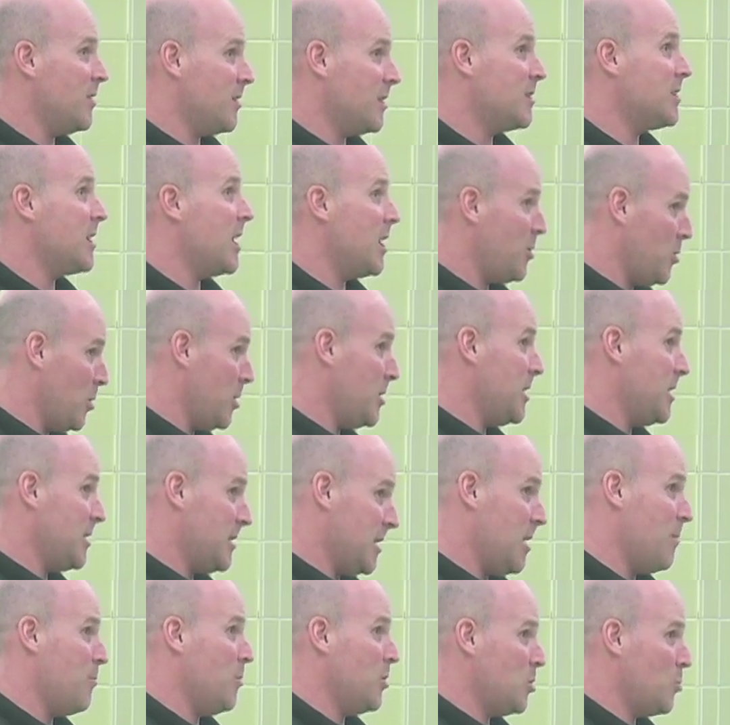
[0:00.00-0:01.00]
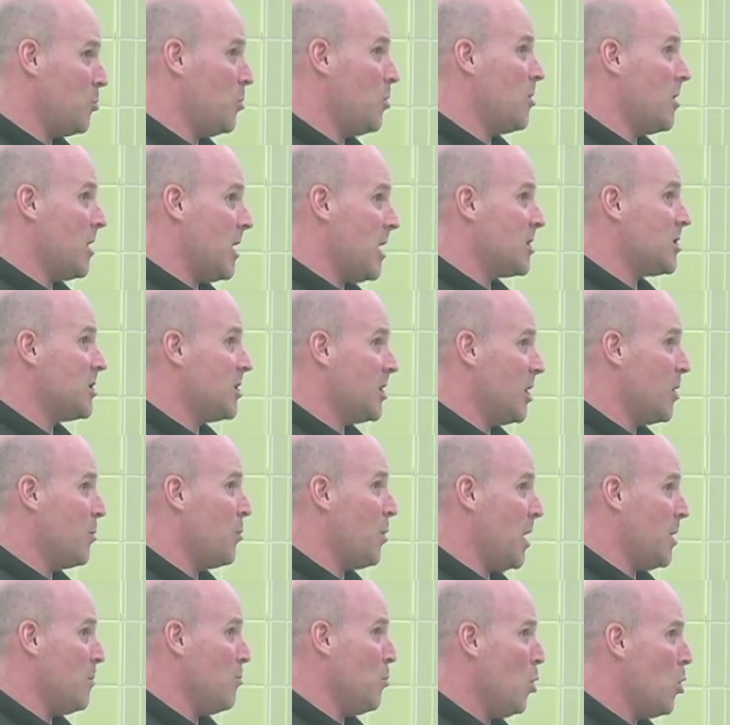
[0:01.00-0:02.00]
because I thought that's how much we were actually going to
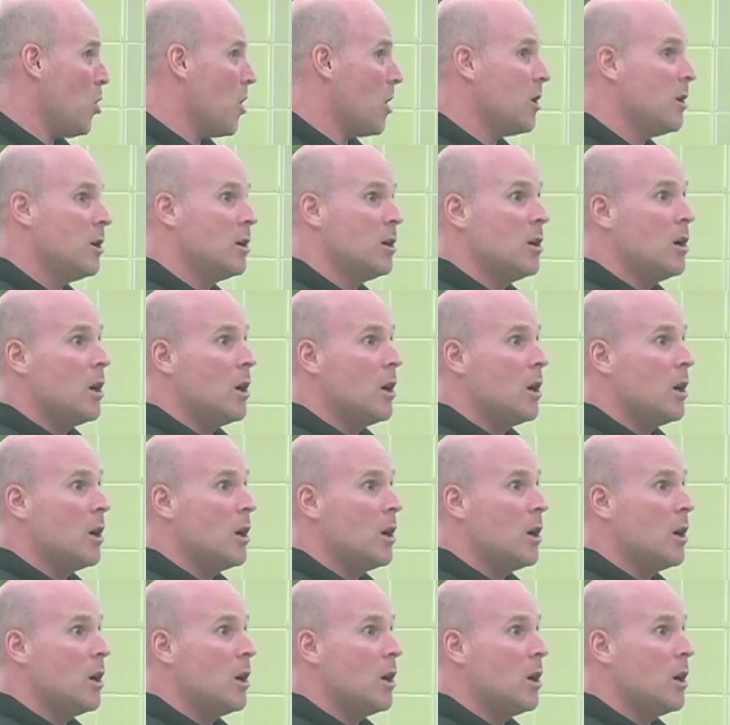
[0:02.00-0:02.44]
pay more.